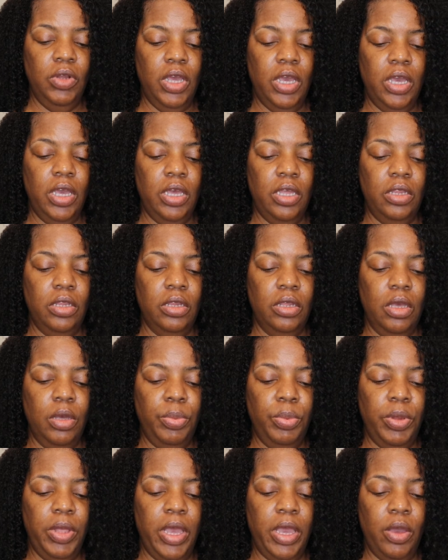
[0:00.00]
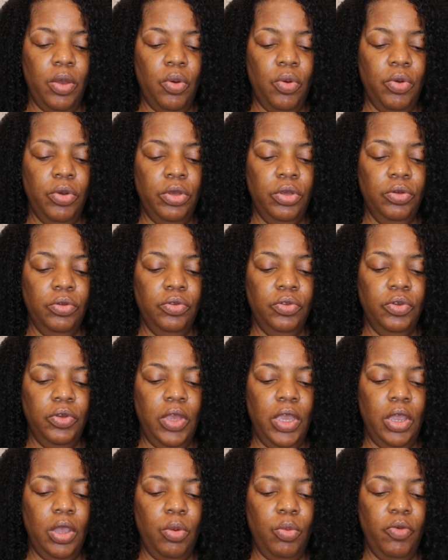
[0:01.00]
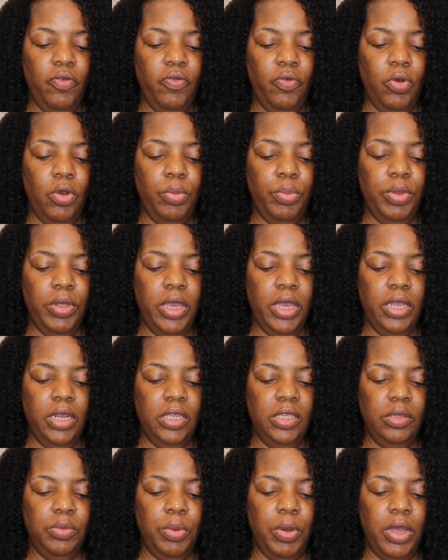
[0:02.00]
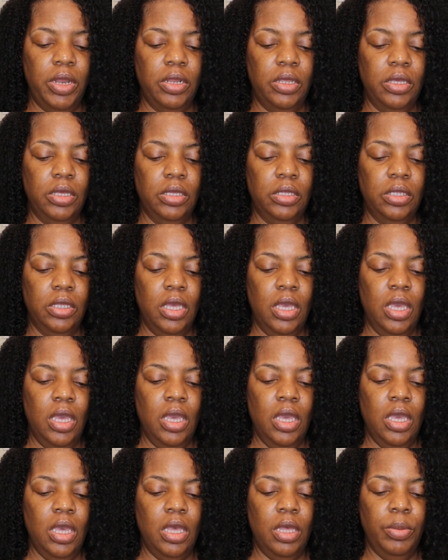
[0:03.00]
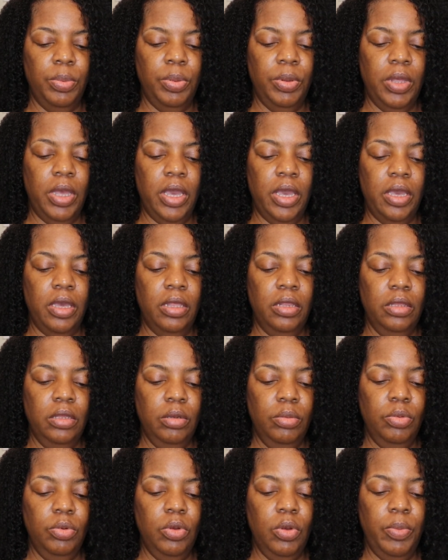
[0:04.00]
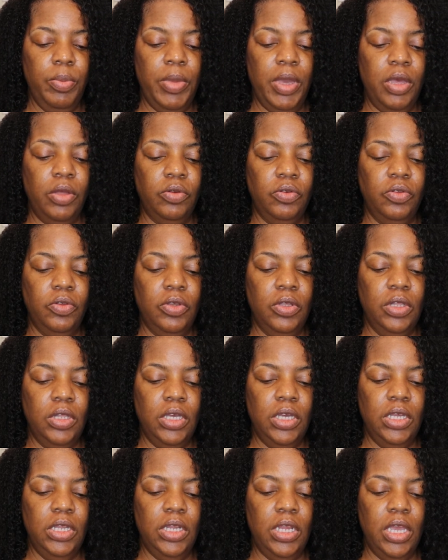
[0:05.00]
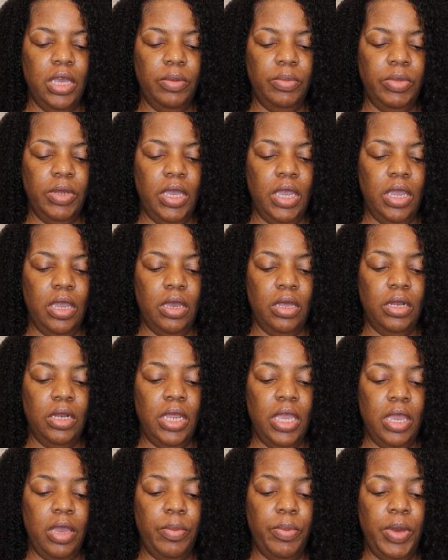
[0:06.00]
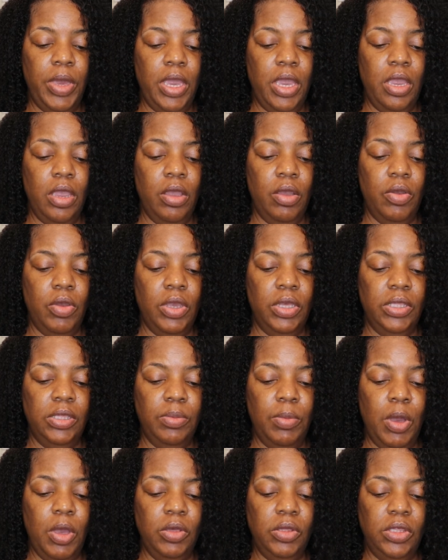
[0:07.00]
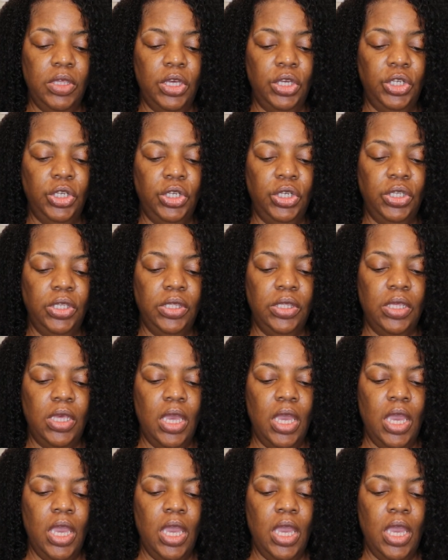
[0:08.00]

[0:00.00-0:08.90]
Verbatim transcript: not apply oil to hair before applying this product. Apply a liberal amount to clean damp, ha damp hair in small sections